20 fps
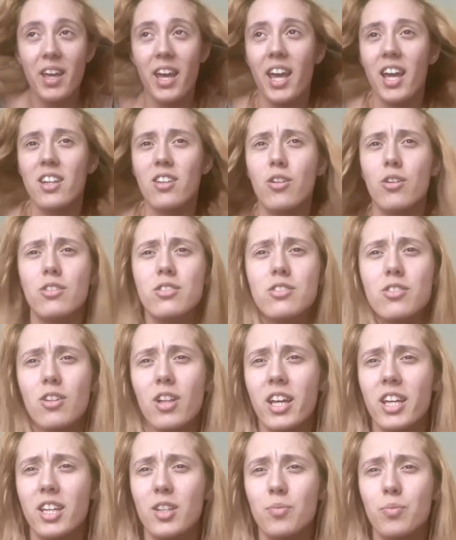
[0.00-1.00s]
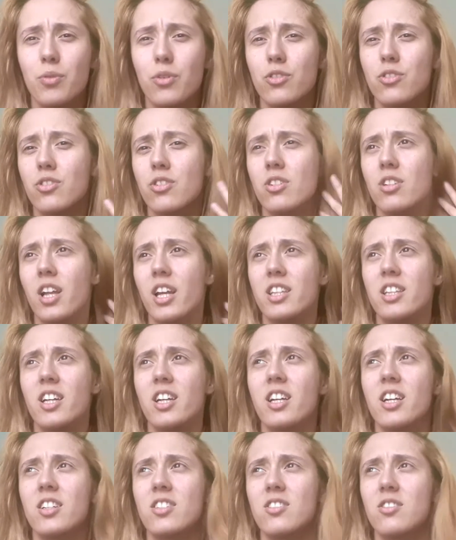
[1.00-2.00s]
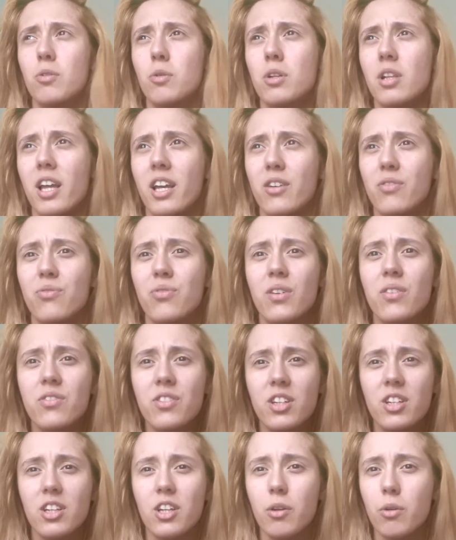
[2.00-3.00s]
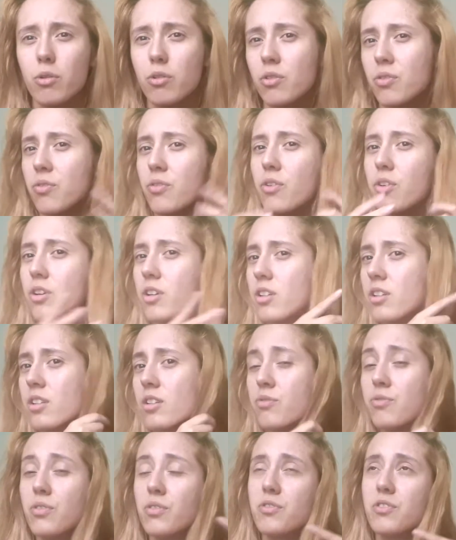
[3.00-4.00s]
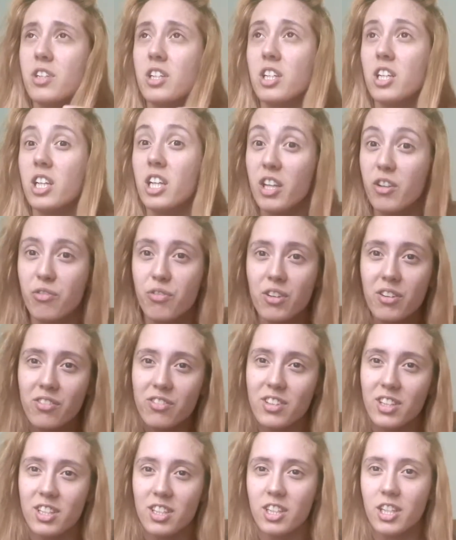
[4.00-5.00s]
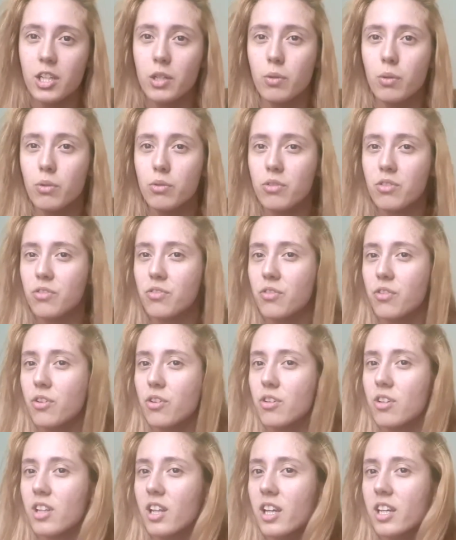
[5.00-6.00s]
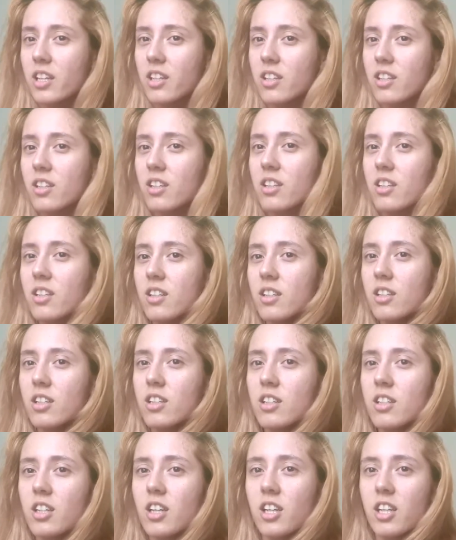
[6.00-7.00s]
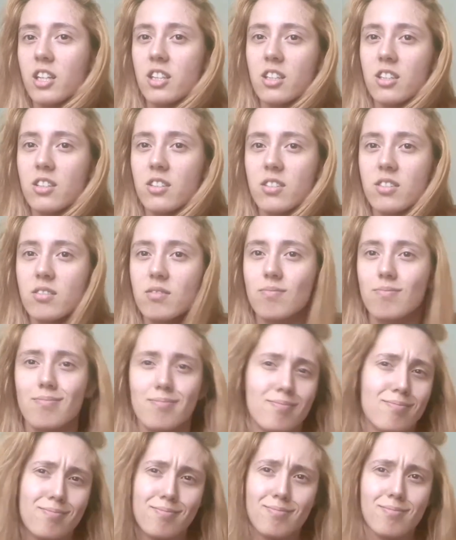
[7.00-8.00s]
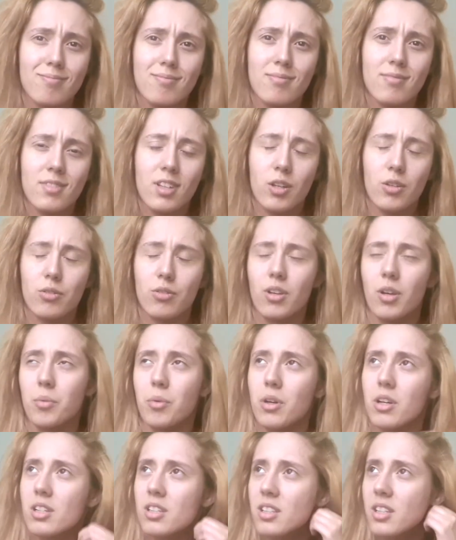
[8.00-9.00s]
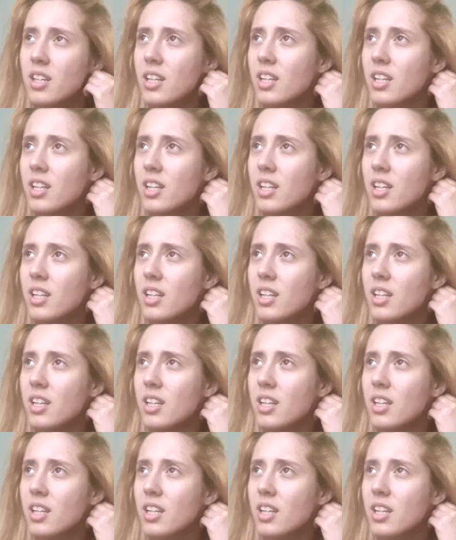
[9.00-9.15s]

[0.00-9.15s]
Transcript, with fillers: and also like in Portugal like the cuts were like 15 euros for 15, 15 euros for like cutting this no come on